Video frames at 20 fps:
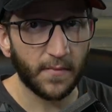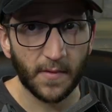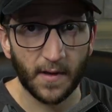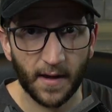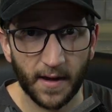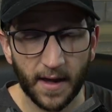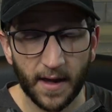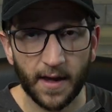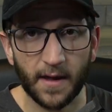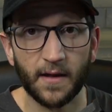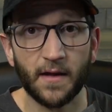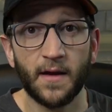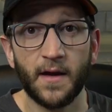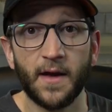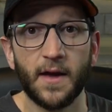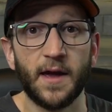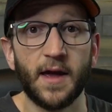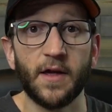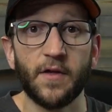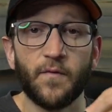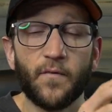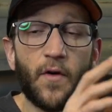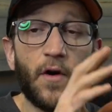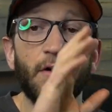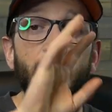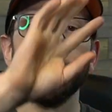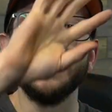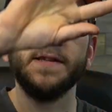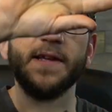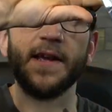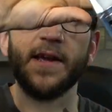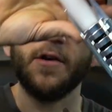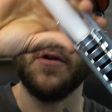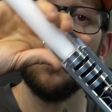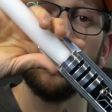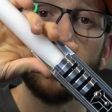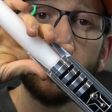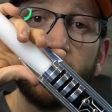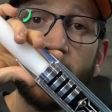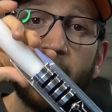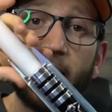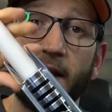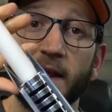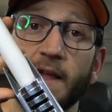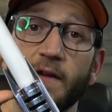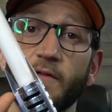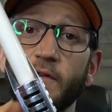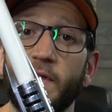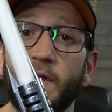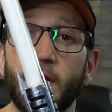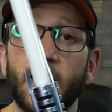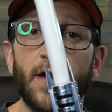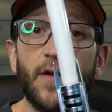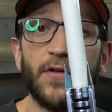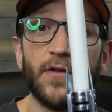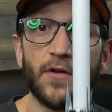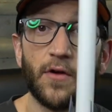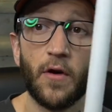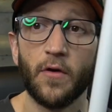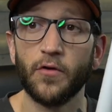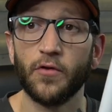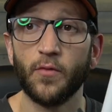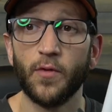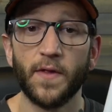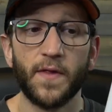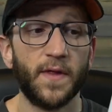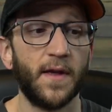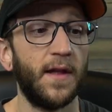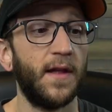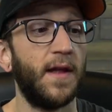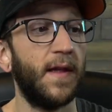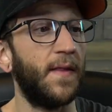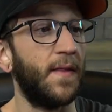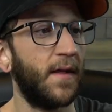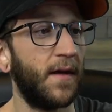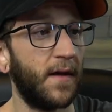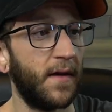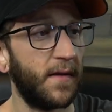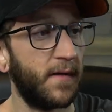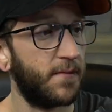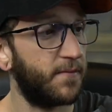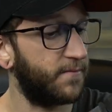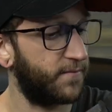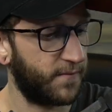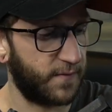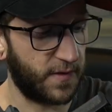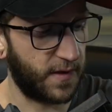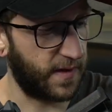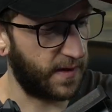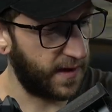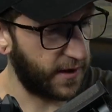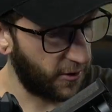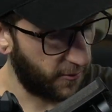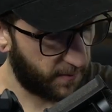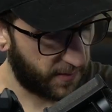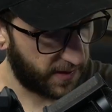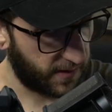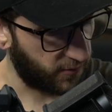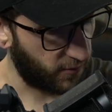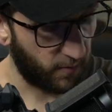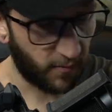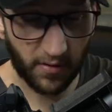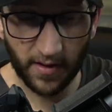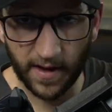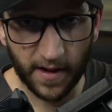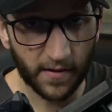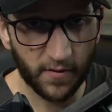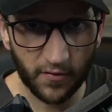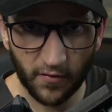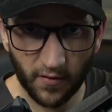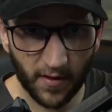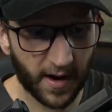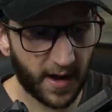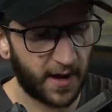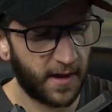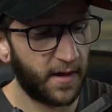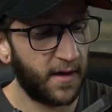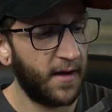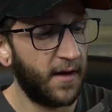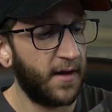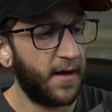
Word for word: again, as far as the hilt design and everything else goes with it, and the, the NeoPixel Blade's great,